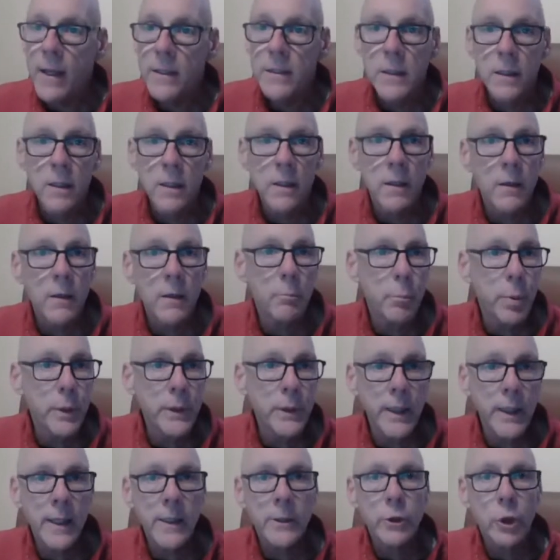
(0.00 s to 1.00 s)
has
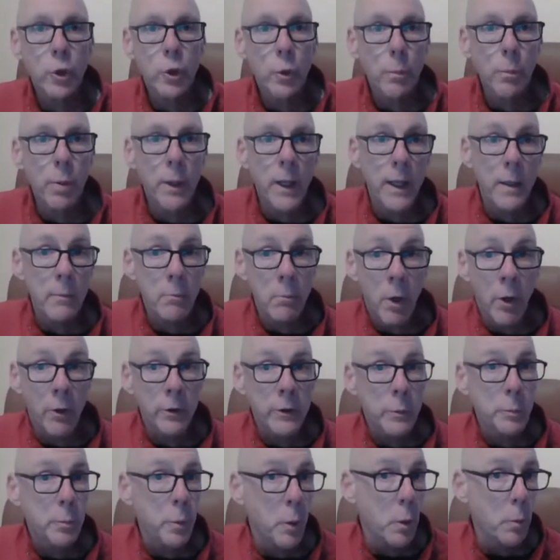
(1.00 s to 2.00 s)
a potential to
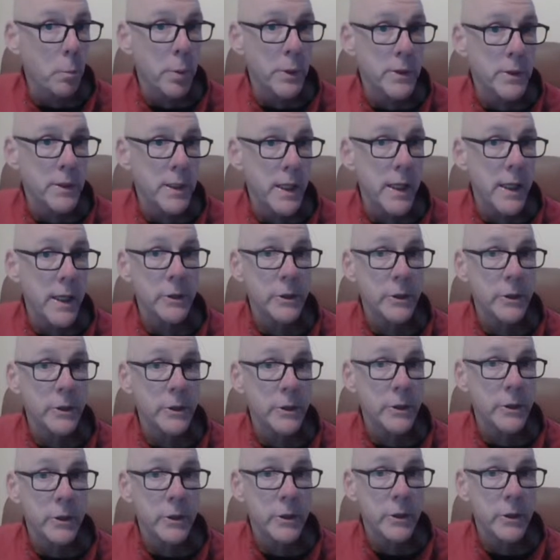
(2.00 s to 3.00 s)
play multiple
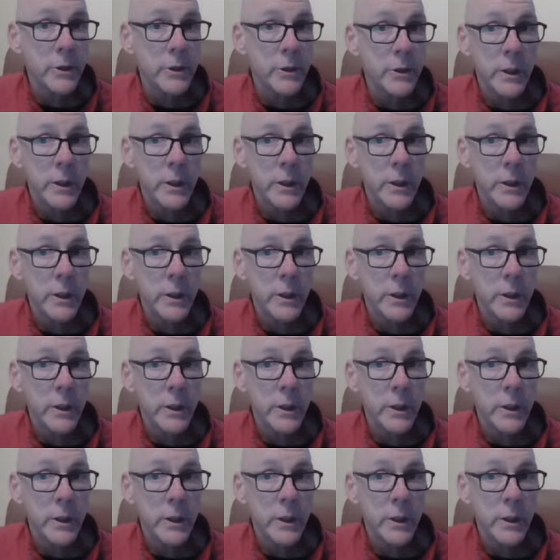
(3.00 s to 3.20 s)
positions.